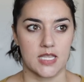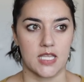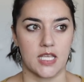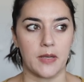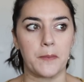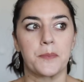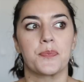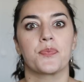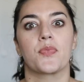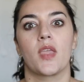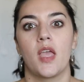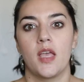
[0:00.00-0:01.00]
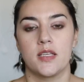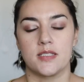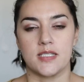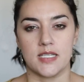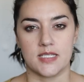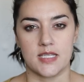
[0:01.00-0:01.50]
And then
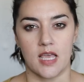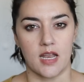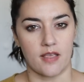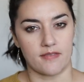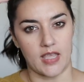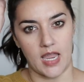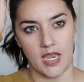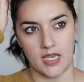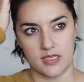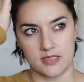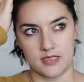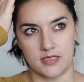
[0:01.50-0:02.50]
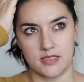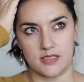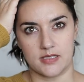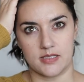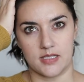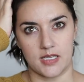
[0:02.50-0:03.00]
since then, I've gained
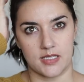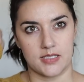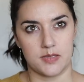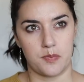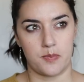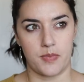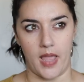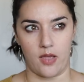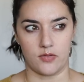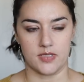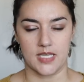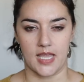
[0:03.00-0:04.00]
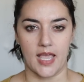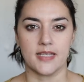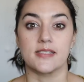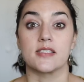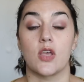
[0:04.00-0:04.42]
six pounds, I guess.